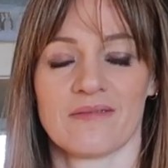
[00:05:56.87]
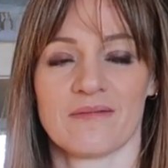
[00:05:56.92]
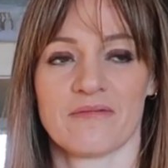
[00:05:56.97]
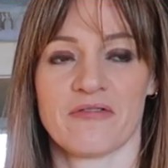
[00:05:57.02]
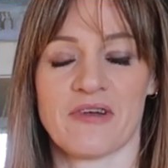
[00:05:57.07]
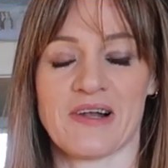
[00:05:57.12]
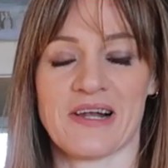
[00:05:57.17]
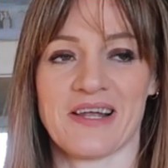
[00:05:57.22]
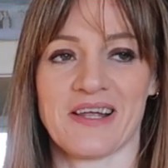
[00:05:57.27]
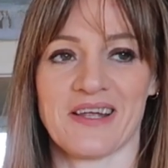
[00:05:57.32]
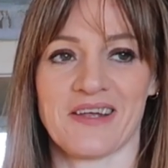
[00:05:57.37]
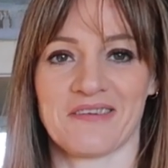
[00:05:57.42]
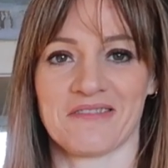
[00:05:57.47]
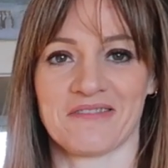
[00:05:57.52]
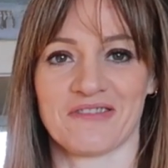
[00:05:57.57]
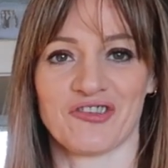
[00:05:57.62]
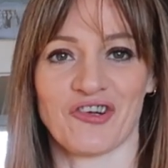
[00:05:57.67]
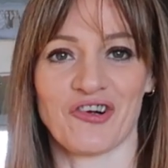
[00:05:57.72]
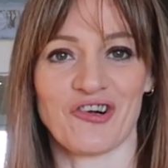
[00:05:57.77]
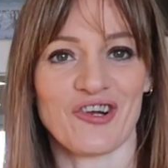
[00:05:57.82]
filling
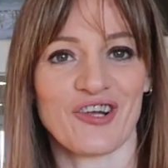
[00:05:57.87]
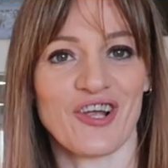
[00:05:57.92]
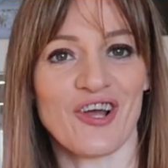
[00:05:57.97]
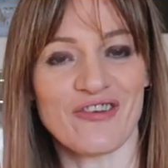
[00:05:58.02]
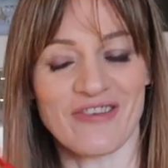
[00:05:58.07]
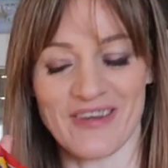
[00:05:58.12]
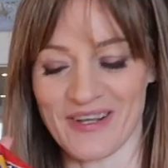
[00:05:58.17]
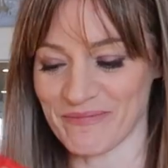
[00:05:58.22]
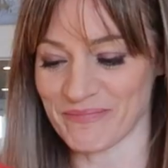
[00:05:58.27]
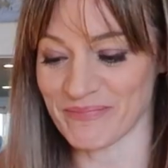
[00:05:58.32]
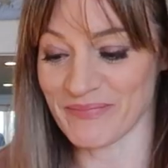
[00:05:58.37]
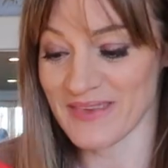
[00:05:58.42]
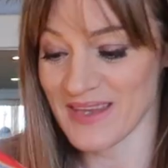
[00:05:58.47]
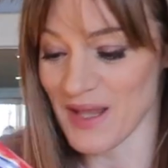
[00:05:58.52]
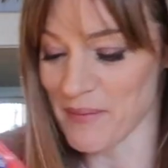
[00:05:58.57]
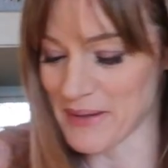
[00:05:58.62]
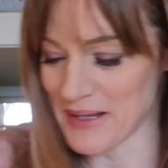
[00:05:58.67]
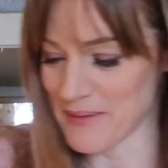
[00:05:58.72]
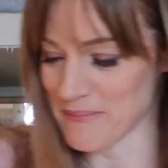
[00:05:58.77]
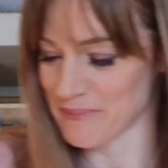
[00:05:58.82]
and chocolate coating.
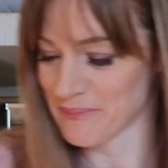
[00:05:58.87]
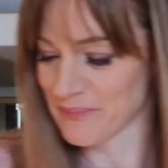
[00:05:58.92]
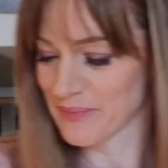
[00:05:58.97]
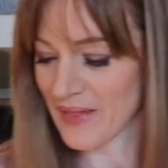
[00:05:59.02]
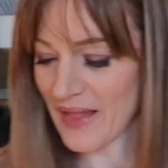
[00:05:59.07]
Yummy.